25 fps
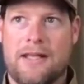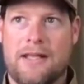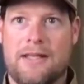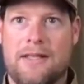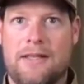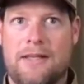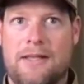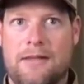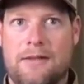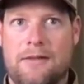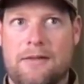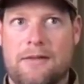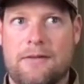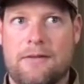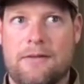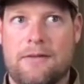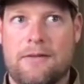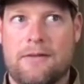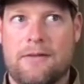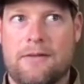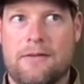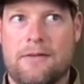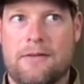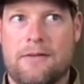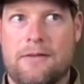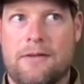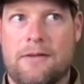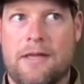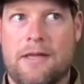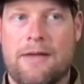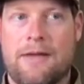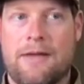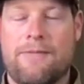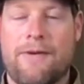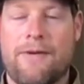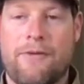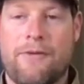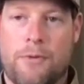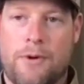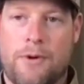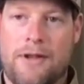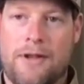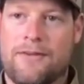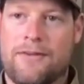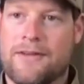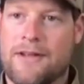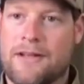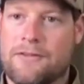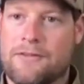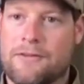of give everyone
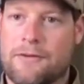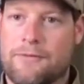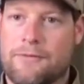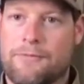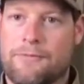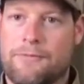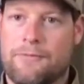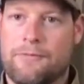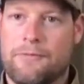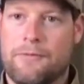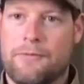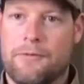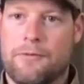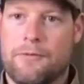a sense of